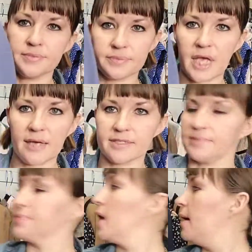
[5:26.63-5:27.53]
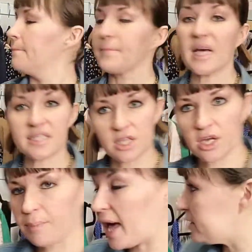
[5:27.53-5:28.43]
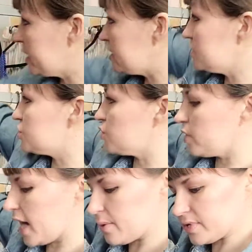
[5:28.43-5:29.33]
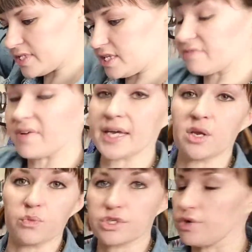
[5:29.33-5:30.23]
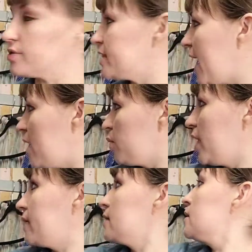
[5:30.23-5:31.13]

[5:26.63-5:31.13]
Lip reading: Yes, must look better in the store. I will see if I can return that one.